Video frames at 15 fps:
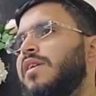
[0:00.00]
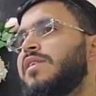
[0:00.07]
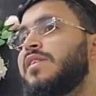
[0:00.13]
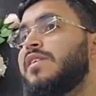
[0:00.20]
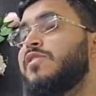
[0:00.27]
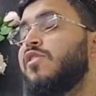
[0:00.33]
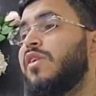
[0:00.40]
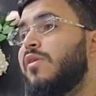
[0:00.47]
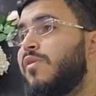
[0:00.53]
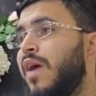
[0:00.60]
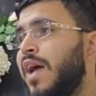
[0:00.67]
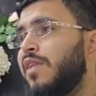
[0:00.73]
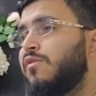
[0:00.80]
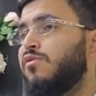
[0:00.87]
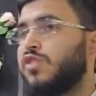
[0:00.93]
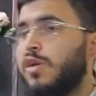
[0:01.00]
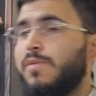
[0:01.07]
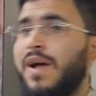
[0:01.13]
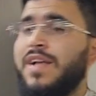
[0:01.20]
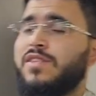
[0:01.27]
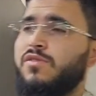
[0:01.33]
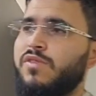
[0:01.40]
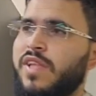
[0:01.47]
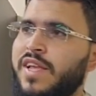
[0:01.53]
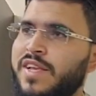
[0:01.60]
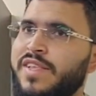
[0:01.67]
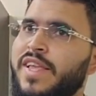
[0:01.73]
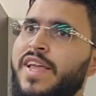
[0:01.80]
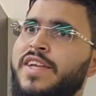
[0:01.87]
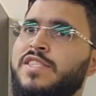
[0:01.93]
it's going to run to Shabbat, so
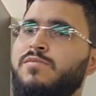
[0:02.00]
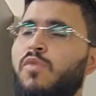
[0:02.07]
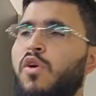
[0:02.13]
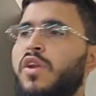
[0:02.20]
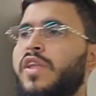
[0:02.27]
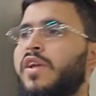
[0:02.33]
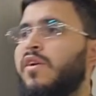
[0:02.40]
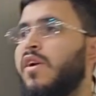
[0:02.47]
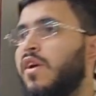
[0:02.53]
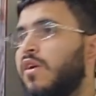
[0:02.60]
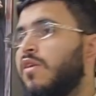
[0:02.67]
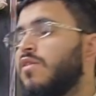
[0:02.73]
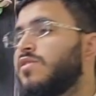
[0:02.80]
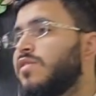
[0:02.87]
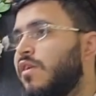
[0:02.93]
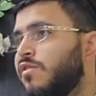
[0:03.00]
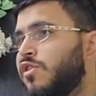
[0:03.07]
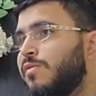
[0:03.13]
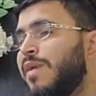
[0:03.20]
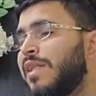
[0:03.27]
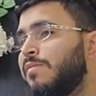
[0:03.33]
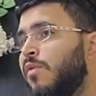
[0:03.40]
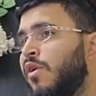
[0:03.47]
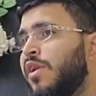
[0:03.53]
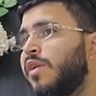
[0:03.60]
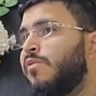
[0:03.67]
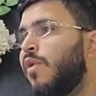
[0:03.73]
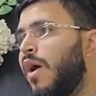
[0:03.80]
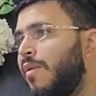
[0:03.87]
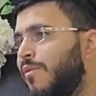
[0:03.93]
the next morning, on Shabbat
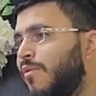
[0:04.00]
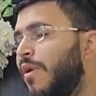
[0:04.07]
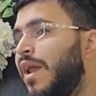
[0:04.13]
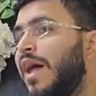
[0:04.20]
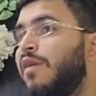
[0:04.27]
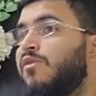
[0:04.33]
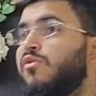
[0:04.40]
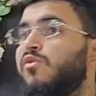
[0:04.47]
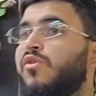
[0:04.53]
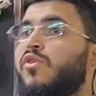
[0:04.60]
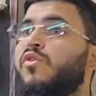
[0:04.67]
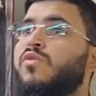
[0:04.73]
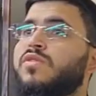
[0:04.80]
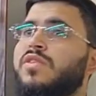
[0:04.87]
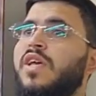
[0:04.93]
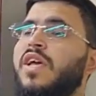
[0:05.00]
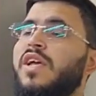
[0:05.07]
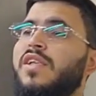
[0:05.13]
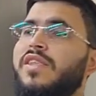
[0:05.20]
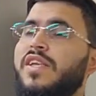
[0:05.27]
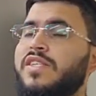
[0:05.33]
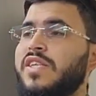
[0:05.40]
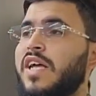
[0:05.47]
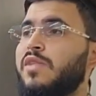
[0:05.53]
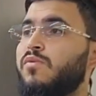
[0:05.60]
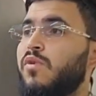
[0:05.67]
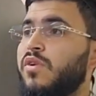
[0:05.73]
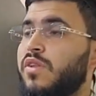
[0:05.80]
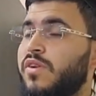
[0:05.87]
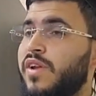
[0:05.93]
morning, we're allowed to use this
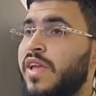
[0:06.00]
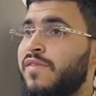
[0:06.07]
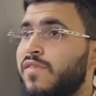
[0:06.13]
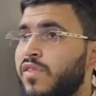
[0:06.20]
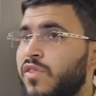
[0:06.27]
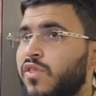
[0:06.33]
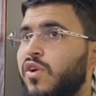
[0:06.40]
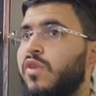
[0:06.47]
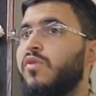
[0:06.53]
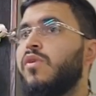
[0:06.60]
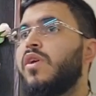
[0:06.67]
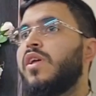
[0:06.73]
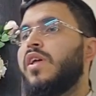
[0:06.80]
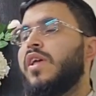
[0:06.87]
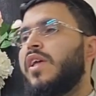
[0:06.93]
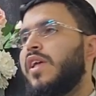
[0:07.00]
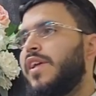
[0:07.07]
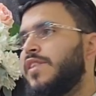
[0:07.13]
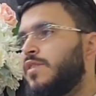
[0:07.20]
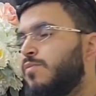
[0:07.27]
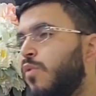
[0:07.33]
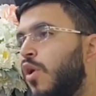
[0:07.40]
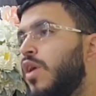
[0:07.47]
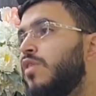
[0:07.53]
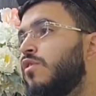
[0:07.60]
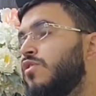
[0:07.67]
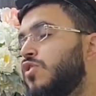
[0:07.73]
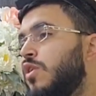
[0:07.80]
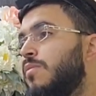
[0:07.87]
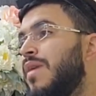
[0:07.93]
hot water, even though it's boiled
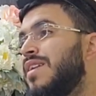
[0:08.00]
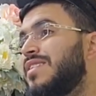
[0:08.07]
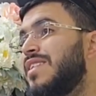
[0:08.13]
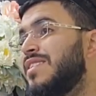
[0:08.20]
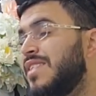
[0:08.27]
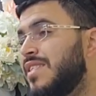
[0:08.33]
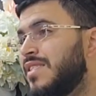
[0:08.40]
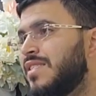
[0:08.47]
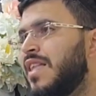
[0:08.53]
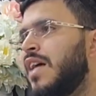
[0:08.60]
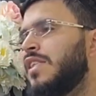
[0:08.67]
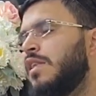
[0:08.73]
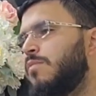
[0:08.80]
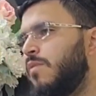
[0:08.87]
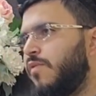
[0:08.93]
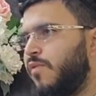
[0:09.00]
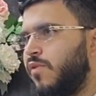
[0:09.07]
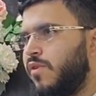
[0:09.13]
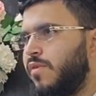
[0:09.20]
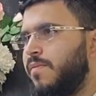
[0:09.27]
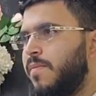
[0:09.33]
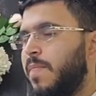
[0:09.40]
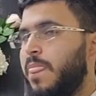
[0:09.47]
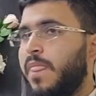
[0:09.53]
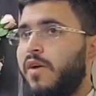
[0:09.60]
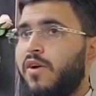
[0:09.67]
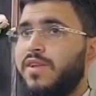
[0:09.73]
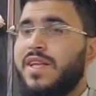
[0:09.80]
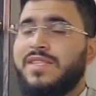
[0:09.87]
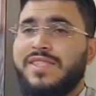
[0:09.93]
on Shabbat, since it started before.
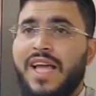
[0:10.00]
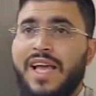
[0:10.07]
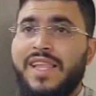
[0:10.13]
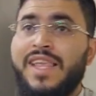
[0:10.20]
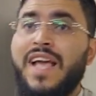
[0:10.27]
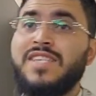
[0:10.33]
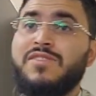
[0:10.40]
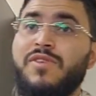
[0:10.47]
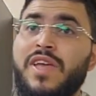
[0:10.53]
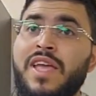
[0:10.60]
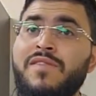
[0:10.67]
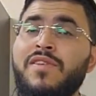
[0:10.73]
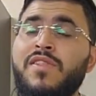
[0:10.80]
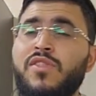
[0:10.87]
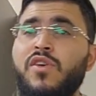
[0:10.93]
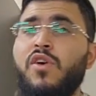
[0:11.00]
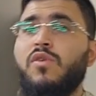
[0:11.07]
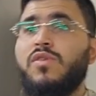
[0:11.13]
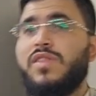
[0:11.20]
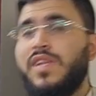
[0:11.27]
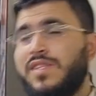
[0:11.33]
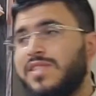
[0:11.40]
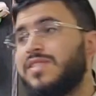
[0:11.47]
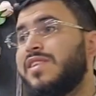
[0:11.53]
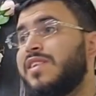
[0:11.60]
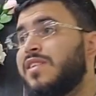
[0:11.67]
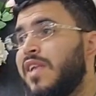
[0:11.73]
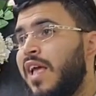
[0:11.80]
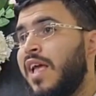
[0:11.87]
Okay, that's the idea. So even though this